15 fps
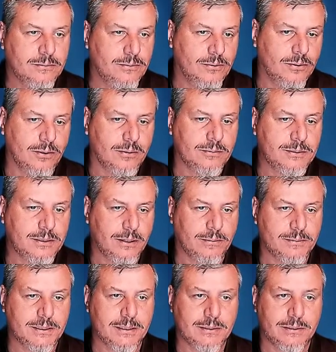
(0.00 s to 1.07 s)
or
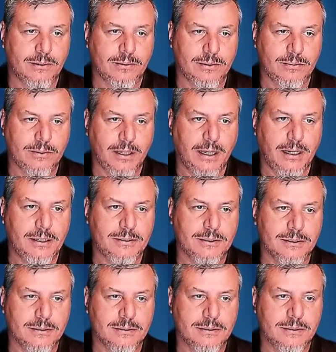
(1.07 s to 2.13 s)
services or
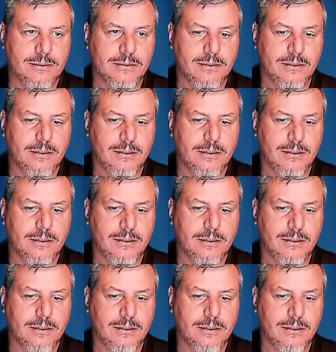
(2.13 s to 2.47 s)
locations,